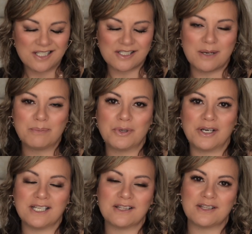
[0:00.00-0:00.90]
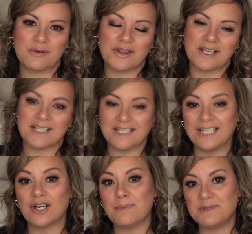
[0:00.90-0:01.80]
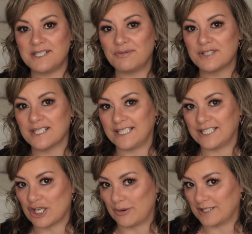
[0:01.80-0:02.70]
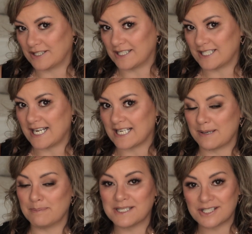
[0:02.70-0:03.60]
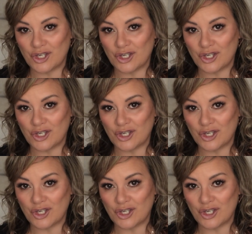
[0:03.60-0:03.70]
so I'm putting the things that I'm definitely going to take a miss